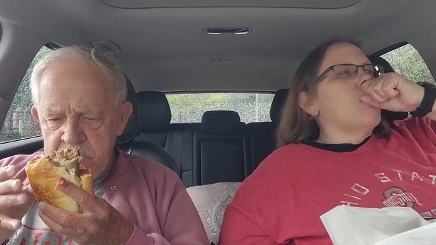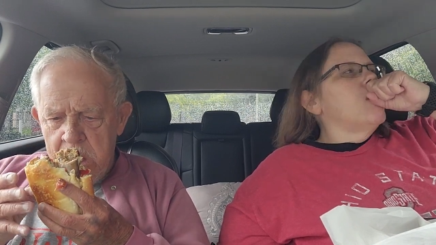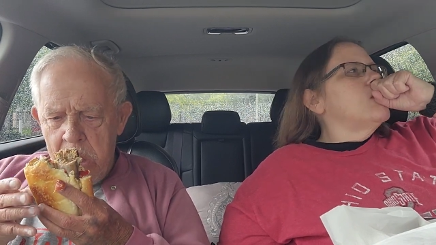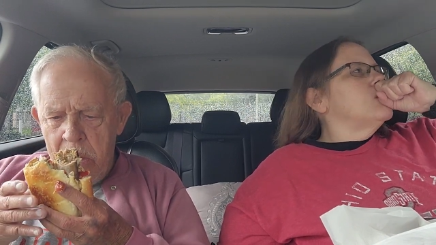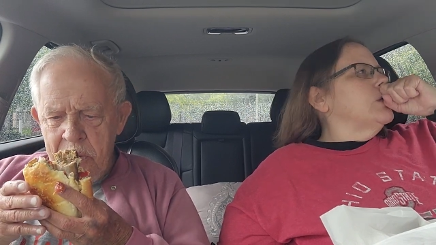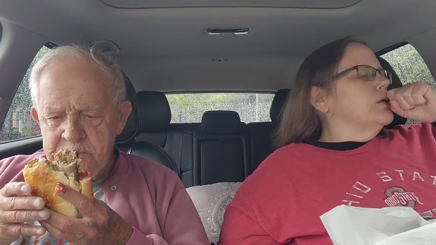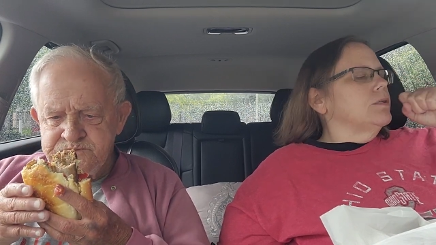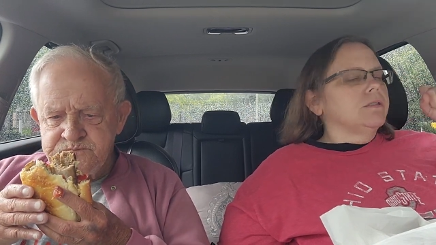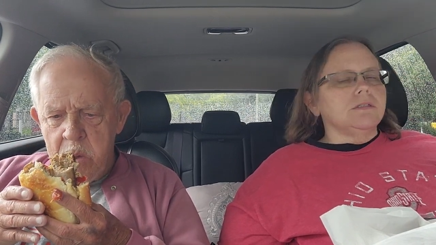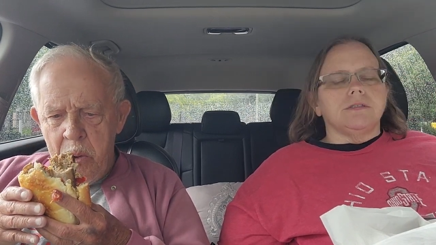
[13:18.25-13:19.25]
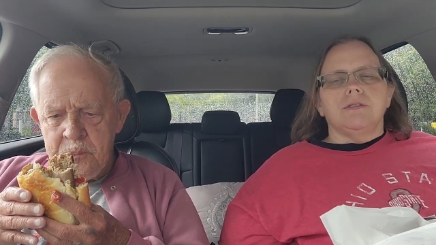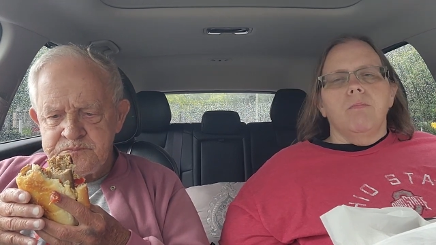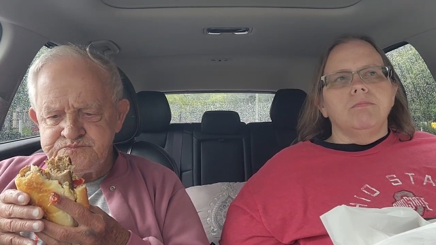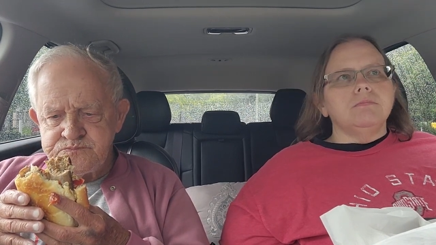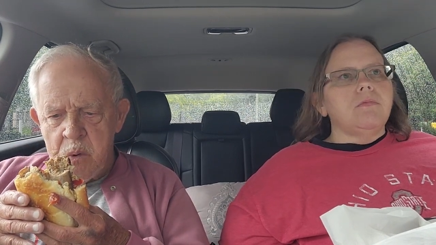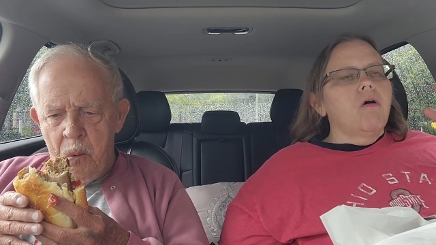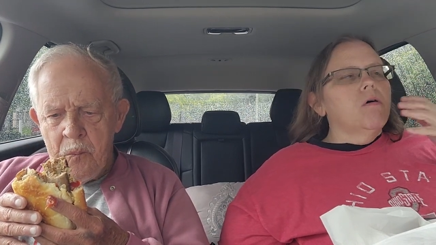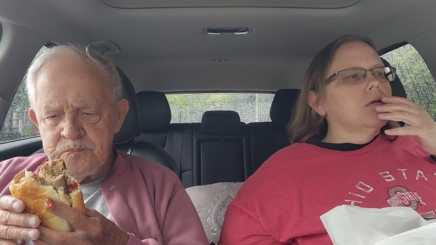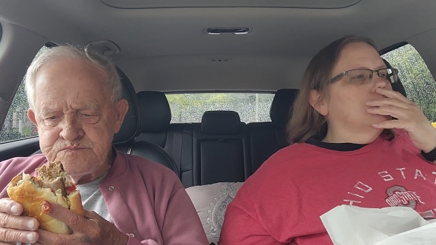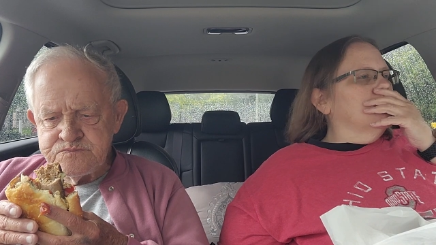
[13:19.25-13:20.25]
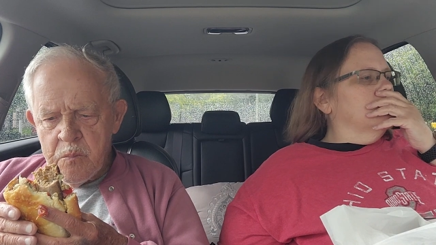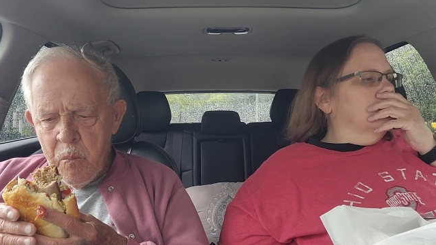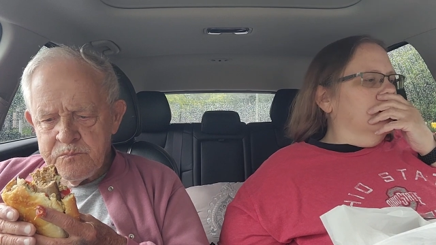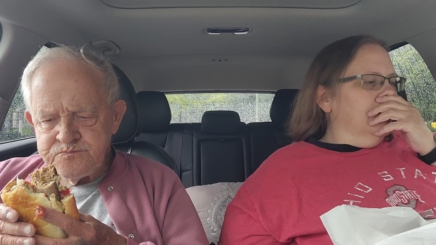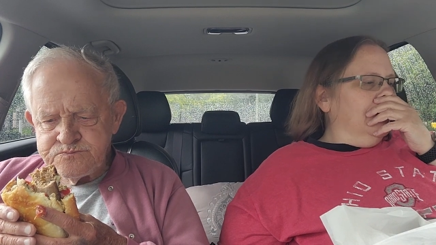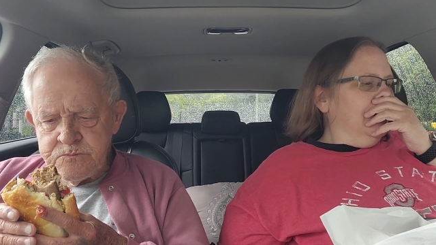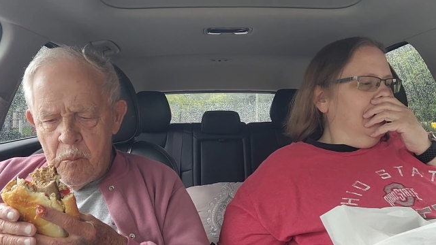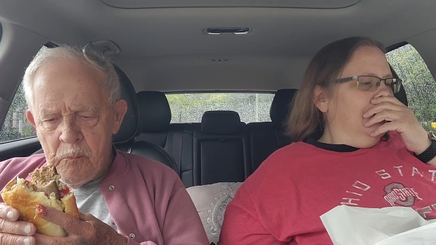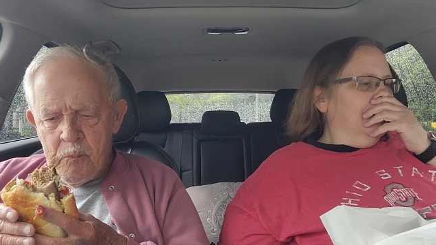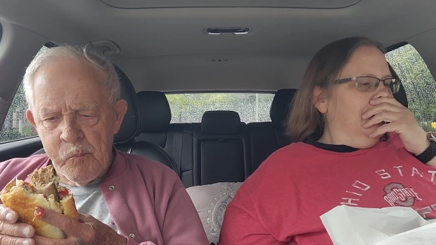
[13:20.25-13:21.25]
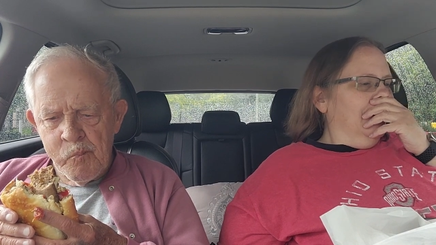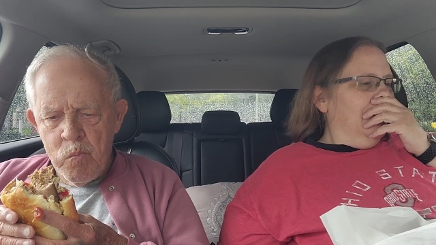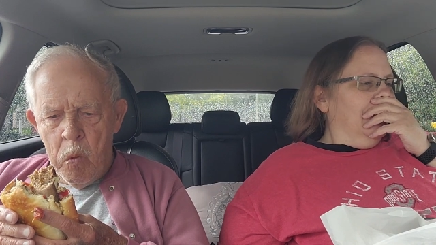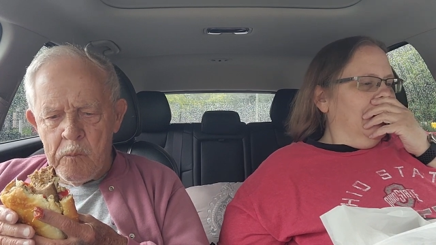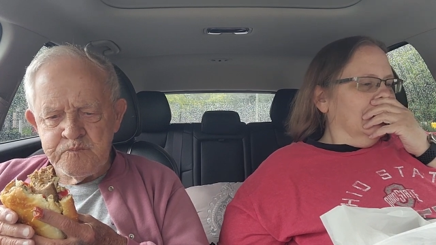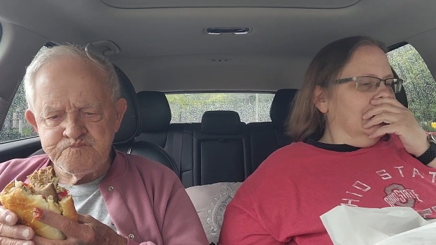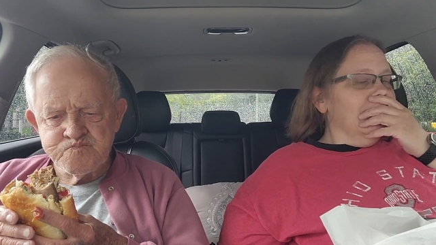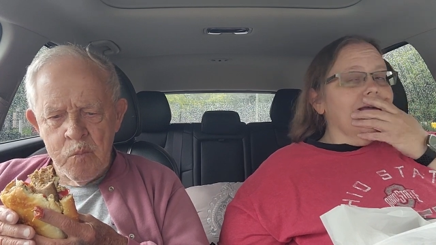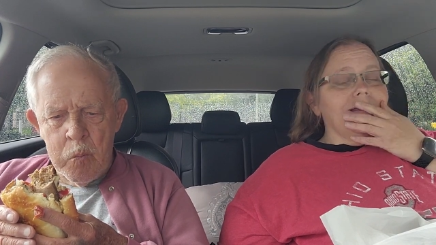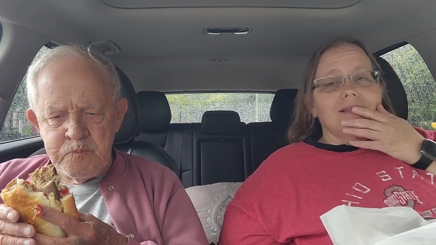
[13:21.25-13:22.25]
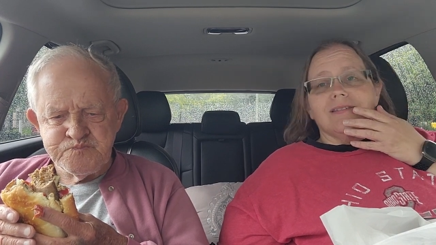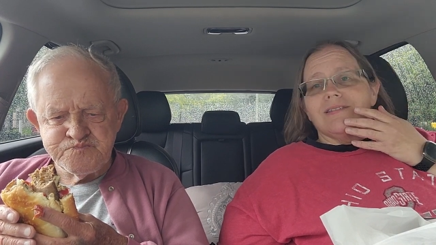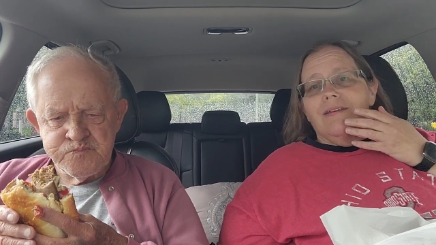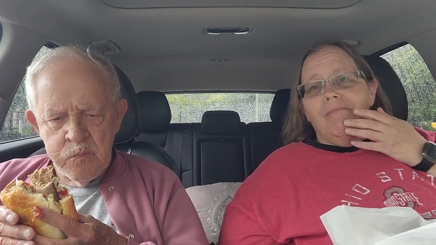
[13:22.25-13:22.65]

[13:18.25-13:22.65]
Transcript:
Speaker 1: Oh my goodness. Oh, oh. Guys.